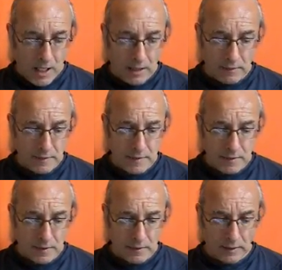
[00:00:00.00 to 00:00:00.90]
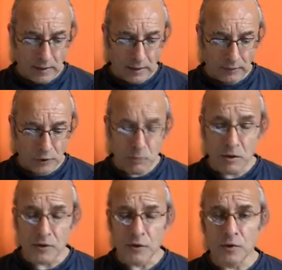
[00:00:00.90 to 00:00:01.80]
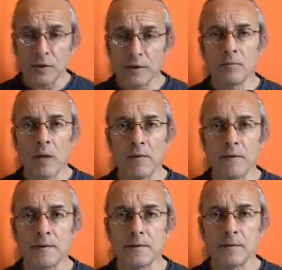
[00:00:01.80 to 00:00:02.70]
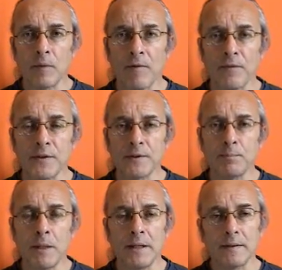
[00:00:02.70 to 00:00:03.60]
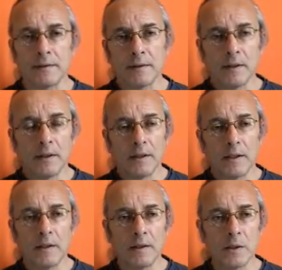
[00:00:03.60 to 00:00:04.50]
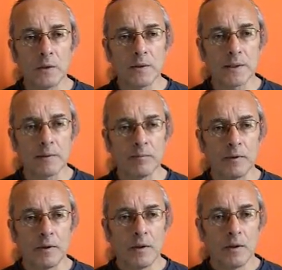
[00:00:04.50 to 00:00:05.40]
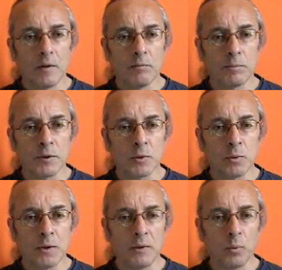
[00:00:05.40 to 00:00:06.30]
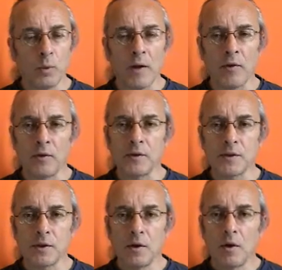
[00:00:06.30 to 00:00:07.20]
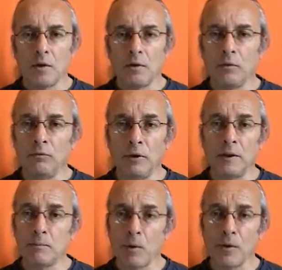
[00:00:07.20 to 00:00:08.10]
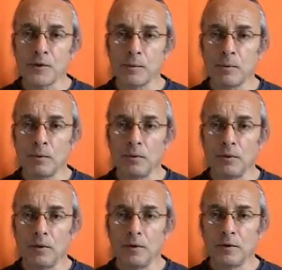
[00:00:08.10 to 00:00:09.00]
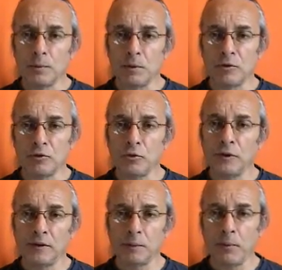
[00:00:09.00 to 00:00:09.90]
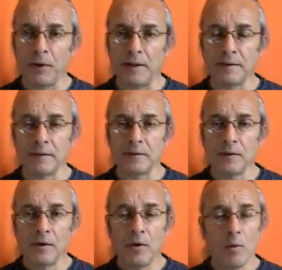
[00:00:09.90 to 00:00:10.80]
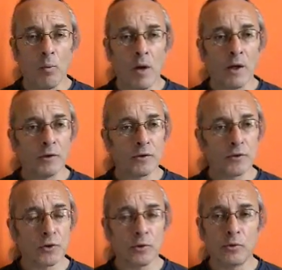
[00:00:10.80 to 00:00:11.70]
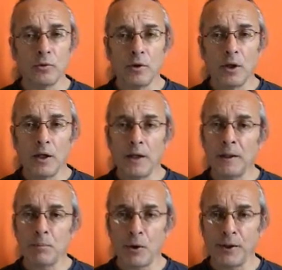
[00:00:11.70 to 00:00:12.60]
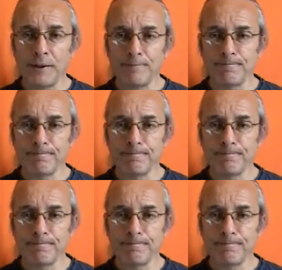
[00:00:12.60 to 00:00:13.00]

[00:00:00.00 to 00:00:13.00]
And so much so that we have this debate in Hinduism between whether it's really possible to be truly liberated while you're still in a body,